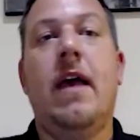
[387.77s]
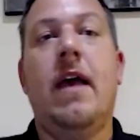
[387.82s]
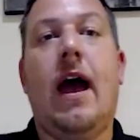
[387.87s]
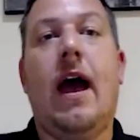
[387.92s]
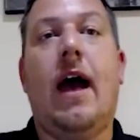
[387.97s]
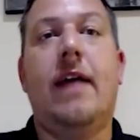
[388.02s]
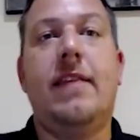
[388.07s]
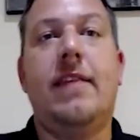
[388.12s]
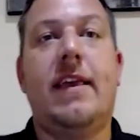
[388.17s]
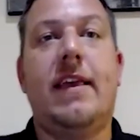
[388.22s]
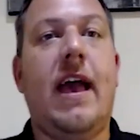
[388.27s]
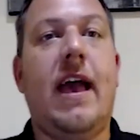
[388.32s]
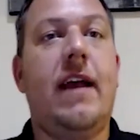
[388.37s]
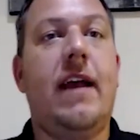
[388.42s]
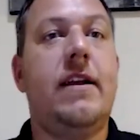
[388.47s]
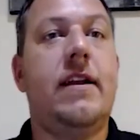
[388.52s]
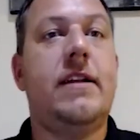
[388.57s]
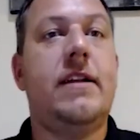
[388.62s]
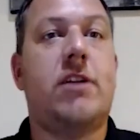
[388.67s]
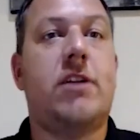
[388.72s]
And the
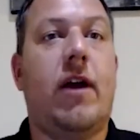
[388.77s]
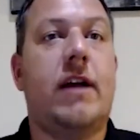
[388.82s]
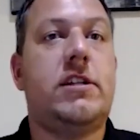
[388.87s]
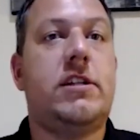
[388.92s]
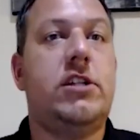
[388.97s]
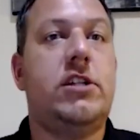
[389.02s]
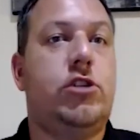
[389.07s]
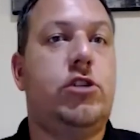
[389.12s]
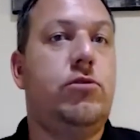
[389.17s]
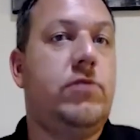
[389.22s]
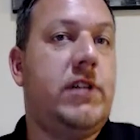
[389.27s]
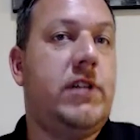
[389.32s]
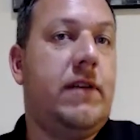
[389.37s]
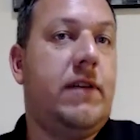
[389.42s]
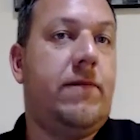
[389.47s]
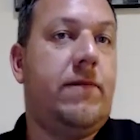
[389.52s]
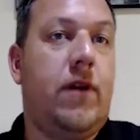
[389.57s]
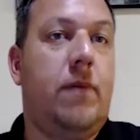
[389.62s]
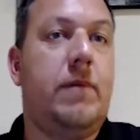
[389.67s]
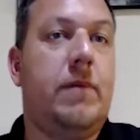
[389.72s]
candidates are actually choosing
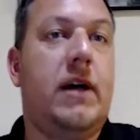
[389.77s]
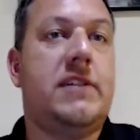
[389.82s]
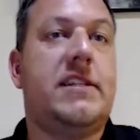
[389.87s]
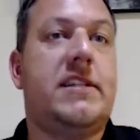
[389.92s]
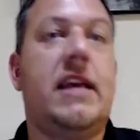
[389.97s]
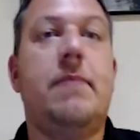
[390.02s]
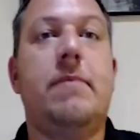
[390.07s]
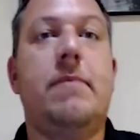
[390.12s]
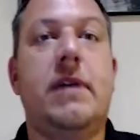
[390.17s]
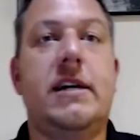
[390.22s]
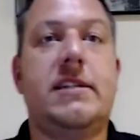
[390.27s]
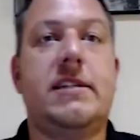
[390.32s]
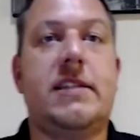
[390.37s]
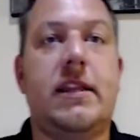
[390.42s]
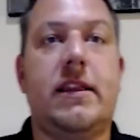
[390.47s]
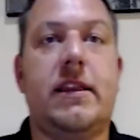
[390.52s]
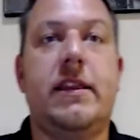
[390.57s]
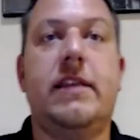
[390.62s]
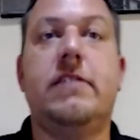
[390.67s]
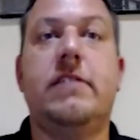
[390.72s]
from a same list
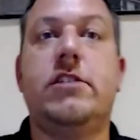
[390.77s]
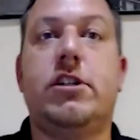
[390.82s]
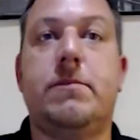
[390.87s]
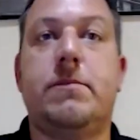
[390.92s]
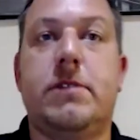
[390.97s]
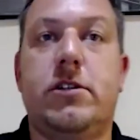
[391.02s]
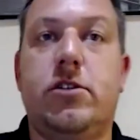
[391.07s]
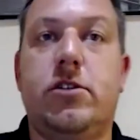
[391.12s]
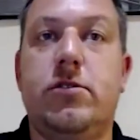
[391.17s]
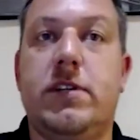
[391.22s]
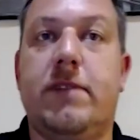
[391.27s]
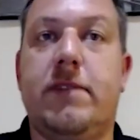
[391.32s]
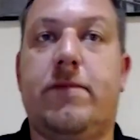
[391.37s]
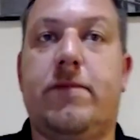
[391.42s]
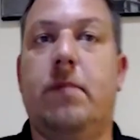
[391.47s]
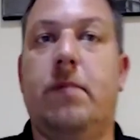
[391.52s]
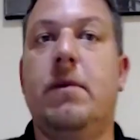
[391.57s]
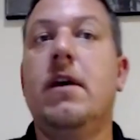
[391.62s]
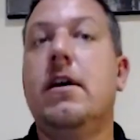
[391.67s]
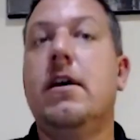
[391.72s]
that the dealerships are choosing
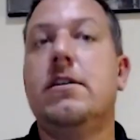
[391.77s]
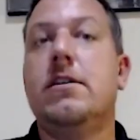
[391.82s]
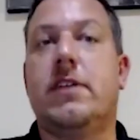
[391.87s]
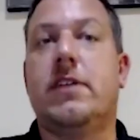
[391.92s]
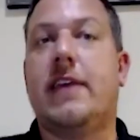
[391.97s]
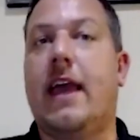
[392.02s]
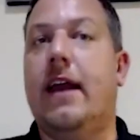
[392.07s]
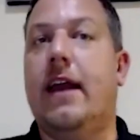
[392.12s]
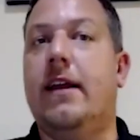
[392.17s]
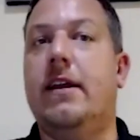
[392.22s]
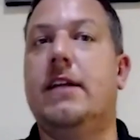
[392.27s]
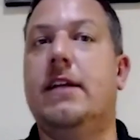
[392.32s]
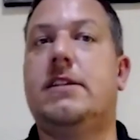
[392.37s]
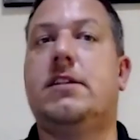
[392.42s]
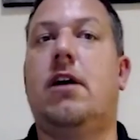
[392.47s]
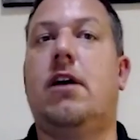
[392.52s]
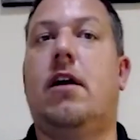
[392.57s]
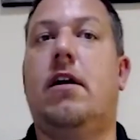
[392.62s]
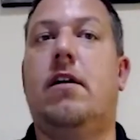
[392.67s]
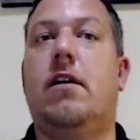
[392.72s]
from. So the candidates
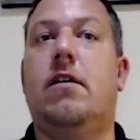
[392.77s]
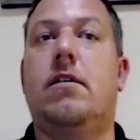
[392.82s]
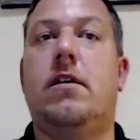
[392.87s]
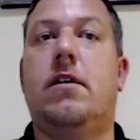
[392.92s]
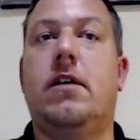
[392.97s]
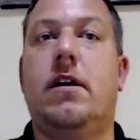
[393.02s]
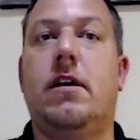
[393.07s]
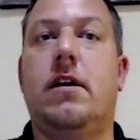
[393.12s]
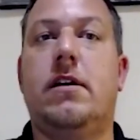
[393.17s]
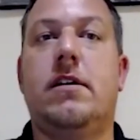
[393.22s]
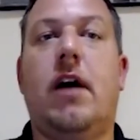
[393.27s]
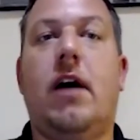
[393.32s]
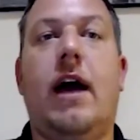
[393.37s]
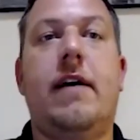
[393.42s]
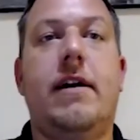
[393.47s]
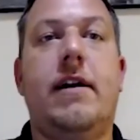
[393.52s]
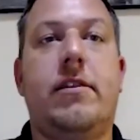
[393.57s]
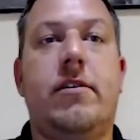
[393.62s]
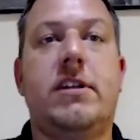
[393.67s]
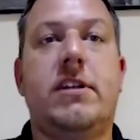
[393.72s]
are going to
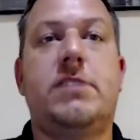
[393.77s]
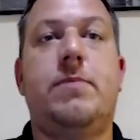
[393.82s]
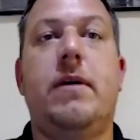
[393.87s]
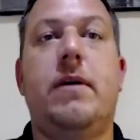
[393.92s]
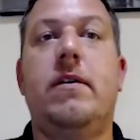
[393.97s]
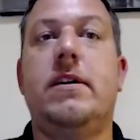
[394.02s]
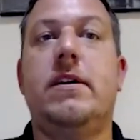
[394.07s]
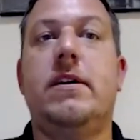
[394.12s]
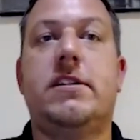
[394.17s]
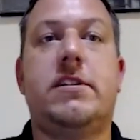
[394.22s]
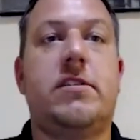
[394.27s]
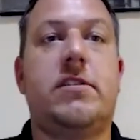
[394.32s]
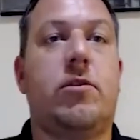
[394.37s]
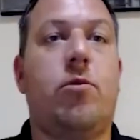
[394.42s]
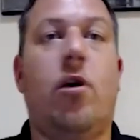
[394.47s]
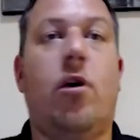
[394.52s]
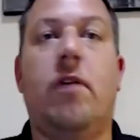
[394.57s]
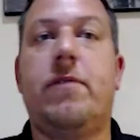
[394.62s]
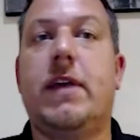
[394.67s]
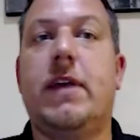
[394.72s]
highlight their experiences, their
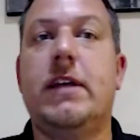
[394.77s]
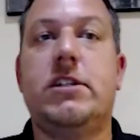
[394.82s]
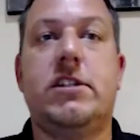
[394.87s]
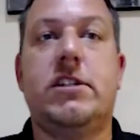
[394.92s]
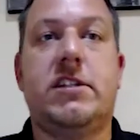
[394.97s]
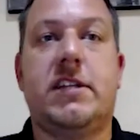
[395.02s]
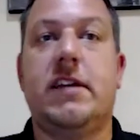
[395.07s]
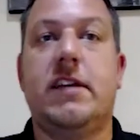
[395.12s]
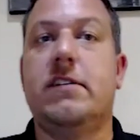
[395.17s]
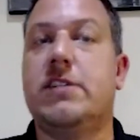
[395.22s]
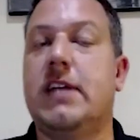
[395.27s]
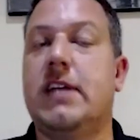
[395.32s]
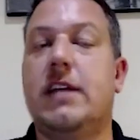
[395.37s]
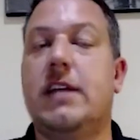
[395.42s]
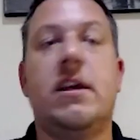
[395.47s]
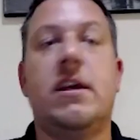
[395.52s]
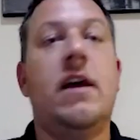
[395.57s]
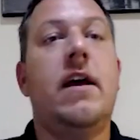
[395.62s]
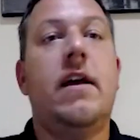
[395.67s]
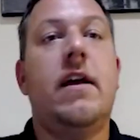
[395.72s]
qualifications, skill sets,
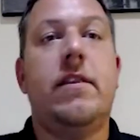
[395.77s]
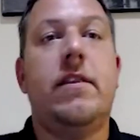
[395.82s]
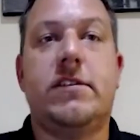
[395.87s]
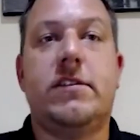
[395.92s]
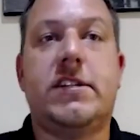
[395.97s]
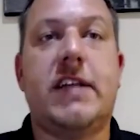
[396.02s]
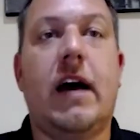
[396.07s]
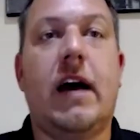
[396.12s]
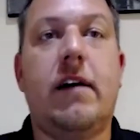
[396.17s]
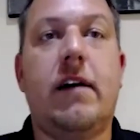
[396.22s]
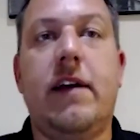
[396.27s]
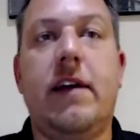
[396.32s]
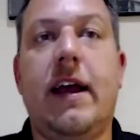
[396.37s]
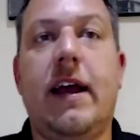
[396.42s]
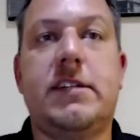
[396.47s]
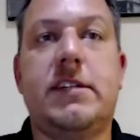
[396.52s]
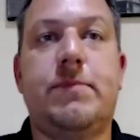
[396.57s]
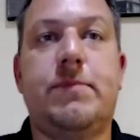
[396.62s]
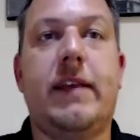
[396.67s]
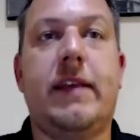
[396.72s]
their salary
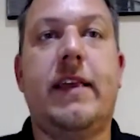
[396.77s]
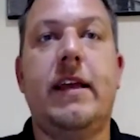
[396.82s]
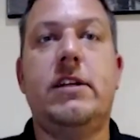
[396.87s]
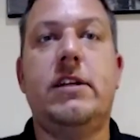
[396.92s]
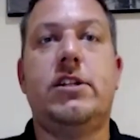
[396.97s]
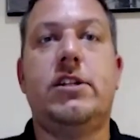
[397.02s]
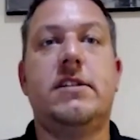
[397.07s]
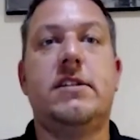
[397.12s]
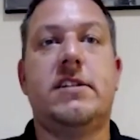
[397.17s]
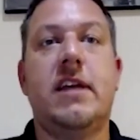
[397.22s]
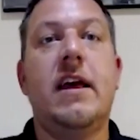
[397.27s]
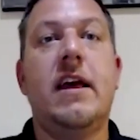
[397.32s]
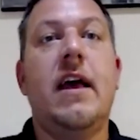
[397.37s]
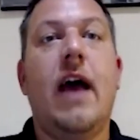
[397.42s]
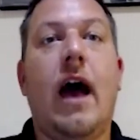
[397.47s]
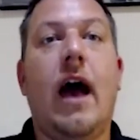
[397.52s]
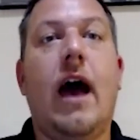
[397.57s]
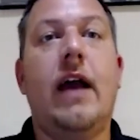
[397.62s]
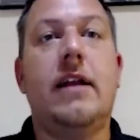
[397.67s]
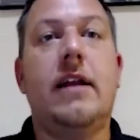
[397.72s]
expectations,
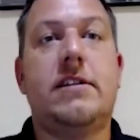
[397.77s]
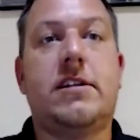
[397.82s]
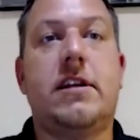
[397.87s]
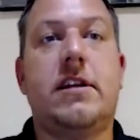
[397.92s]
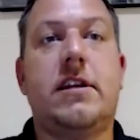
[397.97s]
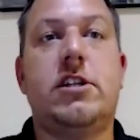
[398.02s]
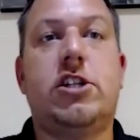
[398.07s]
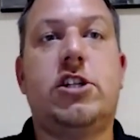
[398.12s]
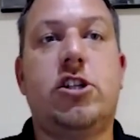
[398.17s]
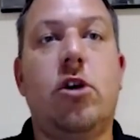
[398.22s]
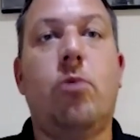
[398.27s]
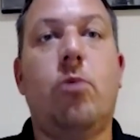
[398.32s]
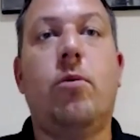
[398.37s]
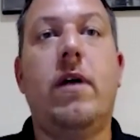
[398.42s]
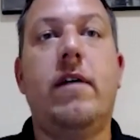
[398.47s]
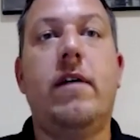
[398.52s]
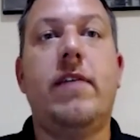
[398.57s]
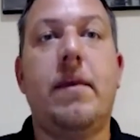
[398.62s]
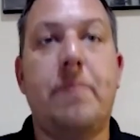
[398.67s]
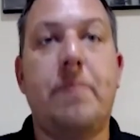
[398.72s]
and it's going to show
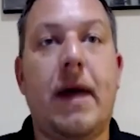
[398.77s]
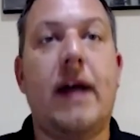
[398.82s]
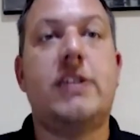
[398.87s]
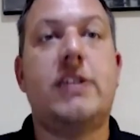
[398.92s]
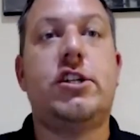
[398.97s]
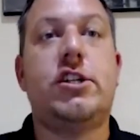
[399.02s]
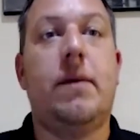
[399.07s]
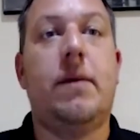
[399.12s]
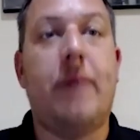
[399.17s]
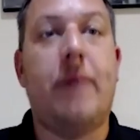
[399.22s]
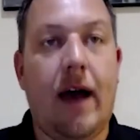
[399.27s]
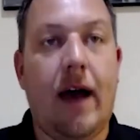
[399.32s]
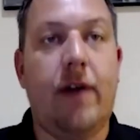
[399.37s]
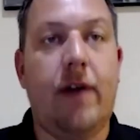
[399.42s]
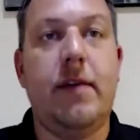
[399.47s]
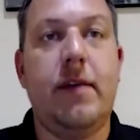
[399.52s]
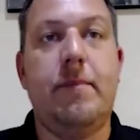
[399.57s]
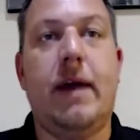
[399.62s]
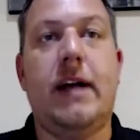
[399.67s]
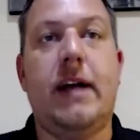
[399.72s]
where they match up, how
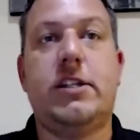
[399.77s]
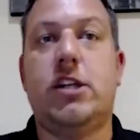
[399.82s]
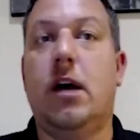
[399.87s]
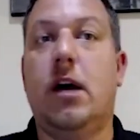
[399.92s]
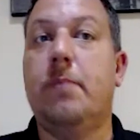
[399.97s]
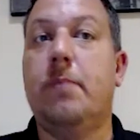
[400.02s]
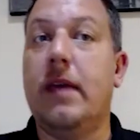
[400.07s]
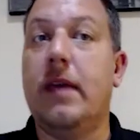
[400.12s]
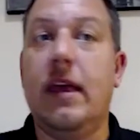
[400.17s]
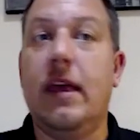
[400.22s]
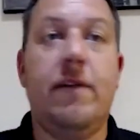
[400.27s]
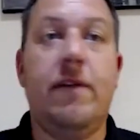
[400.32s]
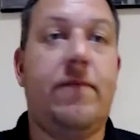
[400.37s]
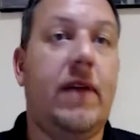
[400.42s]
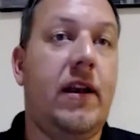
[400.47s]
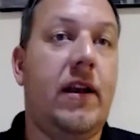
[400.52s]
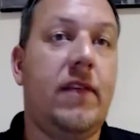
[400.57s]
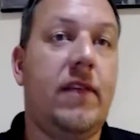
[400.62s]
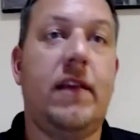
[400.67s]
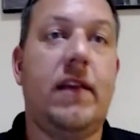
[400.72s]
they match up, if
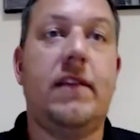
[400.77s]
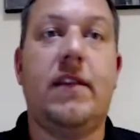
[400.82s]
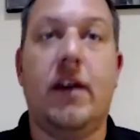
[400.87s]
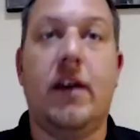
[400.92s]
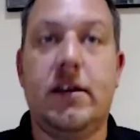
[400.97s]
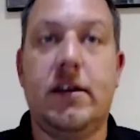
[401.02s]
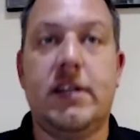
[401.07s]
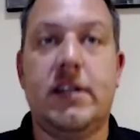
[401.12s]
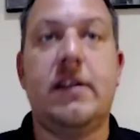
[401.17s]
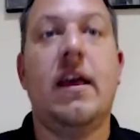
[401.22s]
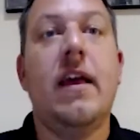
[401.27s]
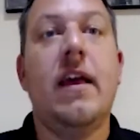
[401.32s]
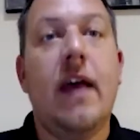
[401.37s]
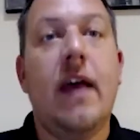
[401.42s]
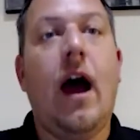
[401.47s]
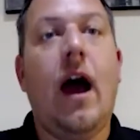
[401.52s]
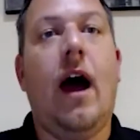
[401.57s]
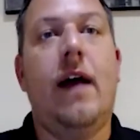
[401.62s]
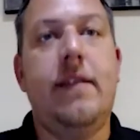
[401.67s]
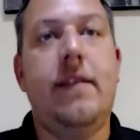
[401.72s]
anything doesn't,
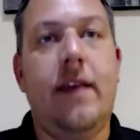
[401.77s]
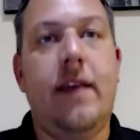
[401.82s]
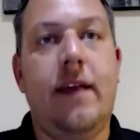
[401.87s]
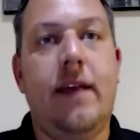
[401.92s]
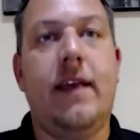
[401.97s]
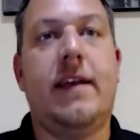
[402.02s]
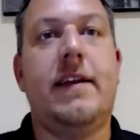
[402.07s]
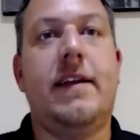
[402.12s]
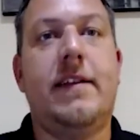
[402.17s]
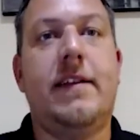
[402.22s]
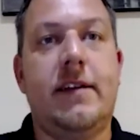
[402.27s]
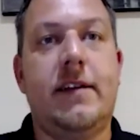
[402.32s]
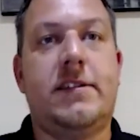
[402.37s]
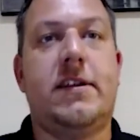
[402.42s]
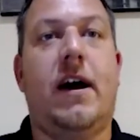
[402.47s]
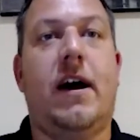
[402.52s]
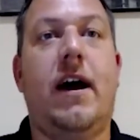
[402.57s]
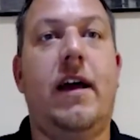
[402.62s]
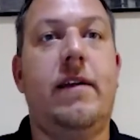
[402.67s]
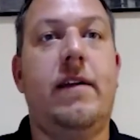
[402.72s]
and then they could
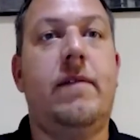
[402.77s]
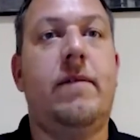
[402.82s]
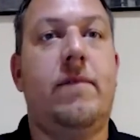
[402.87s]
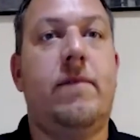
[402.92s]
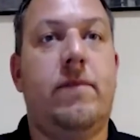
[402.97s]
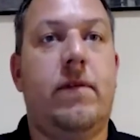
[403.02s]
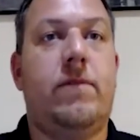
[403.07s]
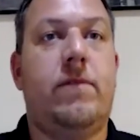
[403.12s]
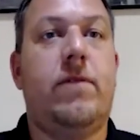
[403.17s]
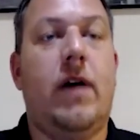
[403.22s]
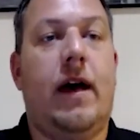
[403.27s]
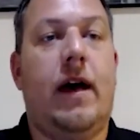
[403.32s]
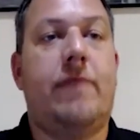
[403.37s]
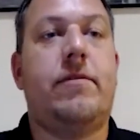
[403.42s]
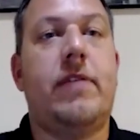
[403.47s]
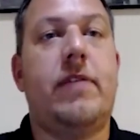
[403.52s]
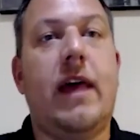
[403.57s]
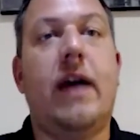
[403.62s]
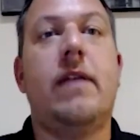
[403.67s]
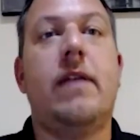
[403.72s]
decide after
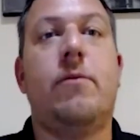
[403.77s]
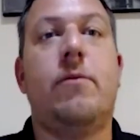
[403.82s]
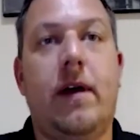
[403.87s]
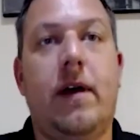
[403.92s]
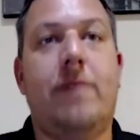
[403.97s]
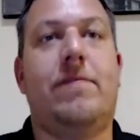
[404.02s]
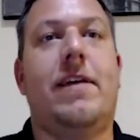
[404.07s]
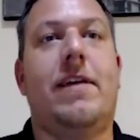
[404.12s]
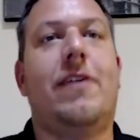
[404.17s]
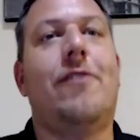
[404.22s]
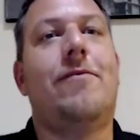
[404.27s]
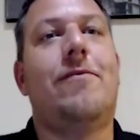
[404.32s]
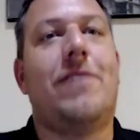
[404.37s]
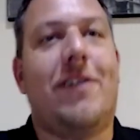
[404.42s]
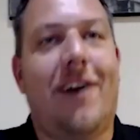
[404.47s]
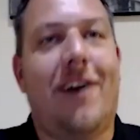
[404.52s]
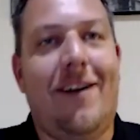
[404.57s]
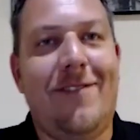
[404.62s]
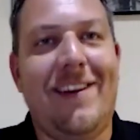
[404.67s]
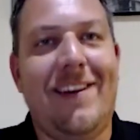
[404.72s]
that if they go for
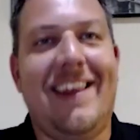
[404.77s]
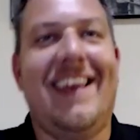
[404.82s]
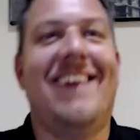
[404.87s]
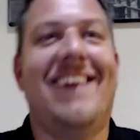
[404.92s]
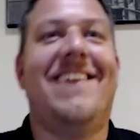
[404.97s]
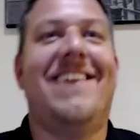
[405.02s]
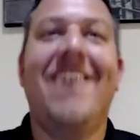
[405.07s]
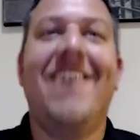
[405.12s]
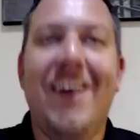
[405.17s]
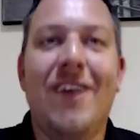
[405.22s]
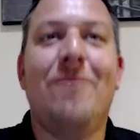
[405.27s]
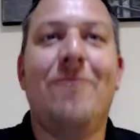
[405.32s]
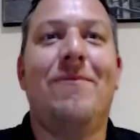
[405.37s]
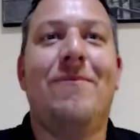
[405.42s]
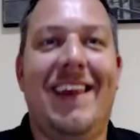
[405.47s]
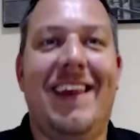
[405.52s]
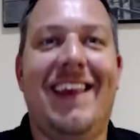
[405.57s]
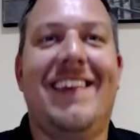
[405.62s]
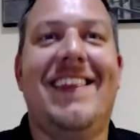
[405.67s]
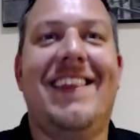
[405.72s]
coffee together,
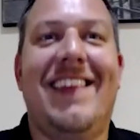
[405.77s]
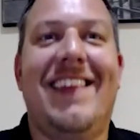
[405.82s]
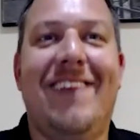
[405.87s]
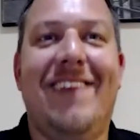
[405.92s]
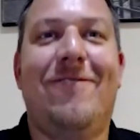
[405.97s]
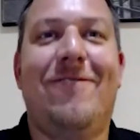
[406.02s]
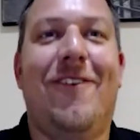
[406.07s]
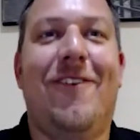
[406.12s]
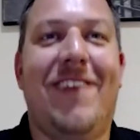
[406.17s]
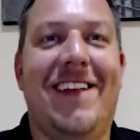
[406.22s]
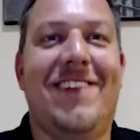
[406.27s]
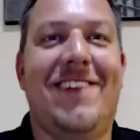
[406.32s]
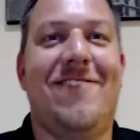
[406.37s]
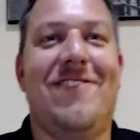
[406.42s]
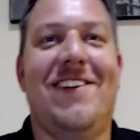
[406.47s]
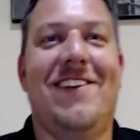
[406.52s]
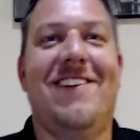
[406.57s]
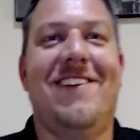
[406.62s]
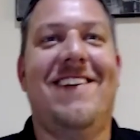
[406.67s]
meaning the phone interview.